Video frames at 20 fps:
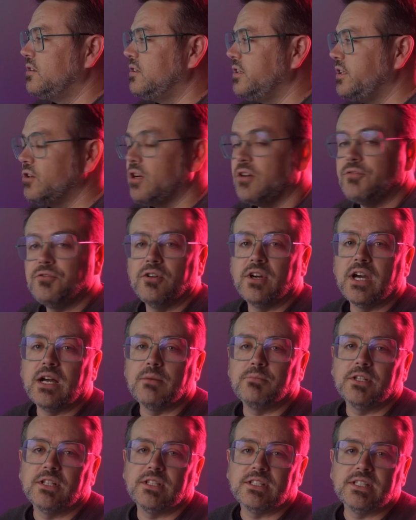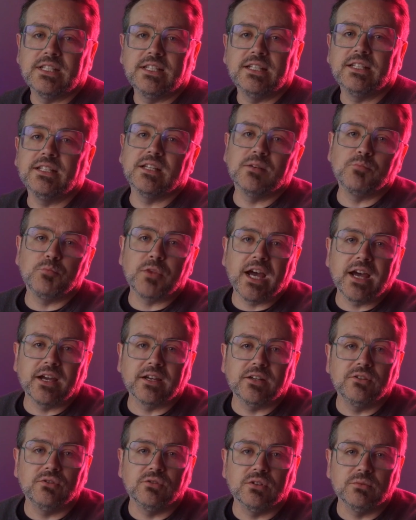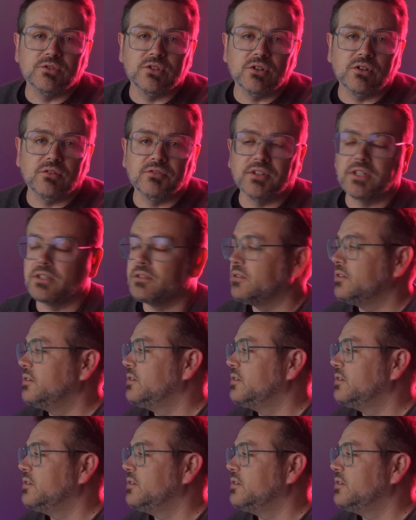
clean off your optics, and get back to observing.